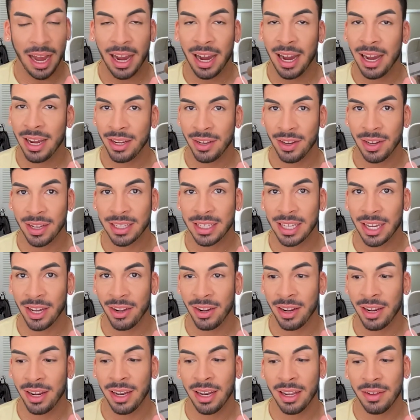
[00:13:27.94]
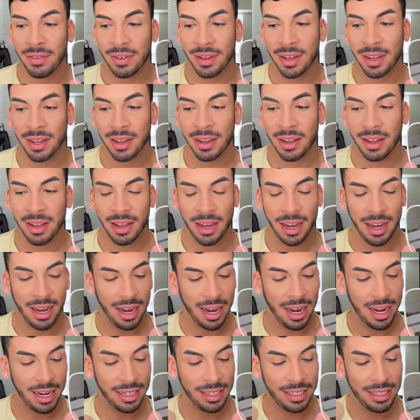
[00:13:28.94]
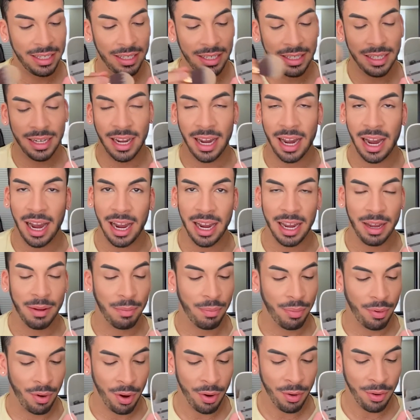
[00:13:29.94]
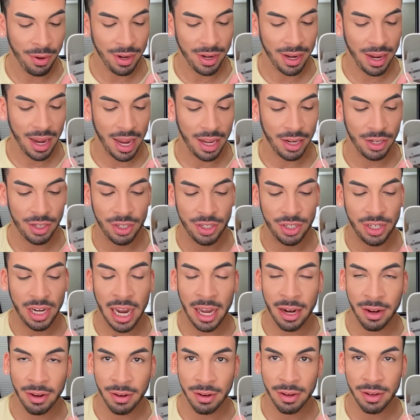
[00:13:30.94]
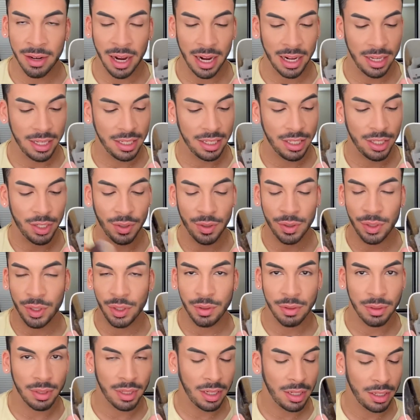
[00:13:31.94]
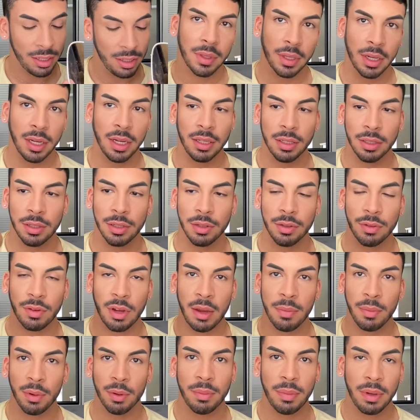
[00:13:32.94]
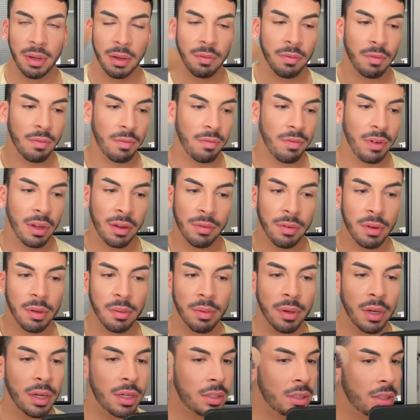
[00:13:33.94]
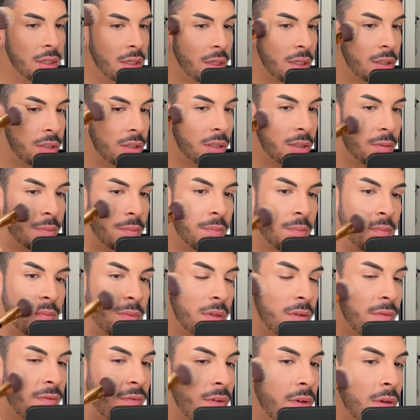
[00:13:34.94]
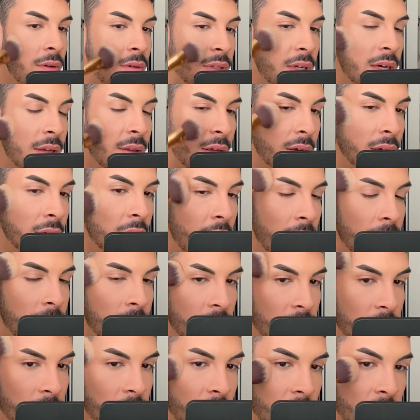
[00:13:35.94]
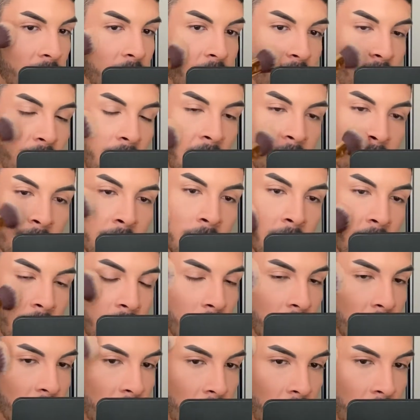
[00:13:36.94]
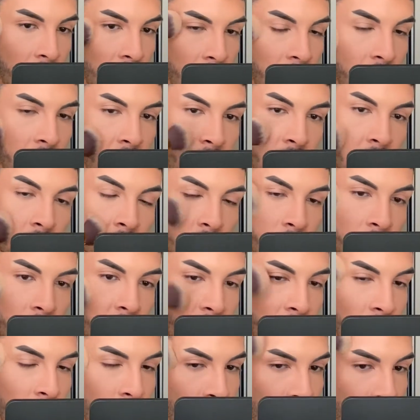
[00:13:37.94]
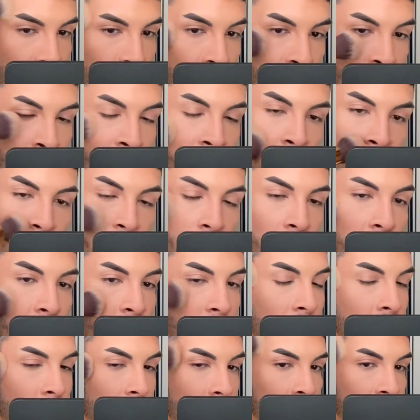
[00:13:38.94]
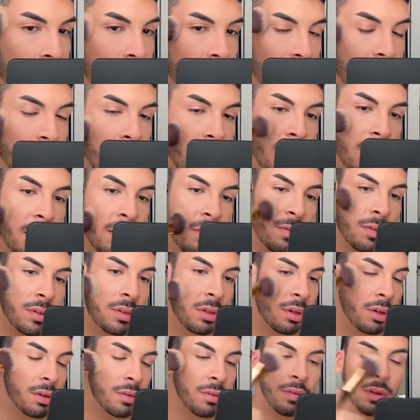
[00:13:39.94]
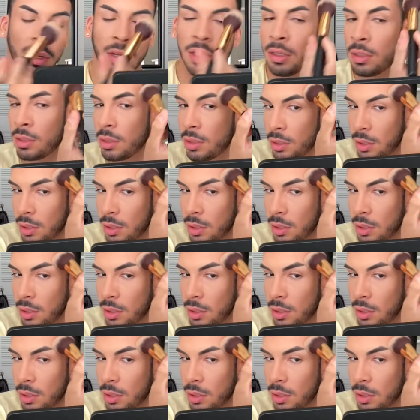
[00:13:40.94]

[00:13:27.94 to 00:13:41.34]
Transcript: You can tell I love it. It broke, it shattered, I still use it. Alright, so just grab your big fluffy brush and then just diffuse out that contour with your bronzer just to bring more warmth and life to your face.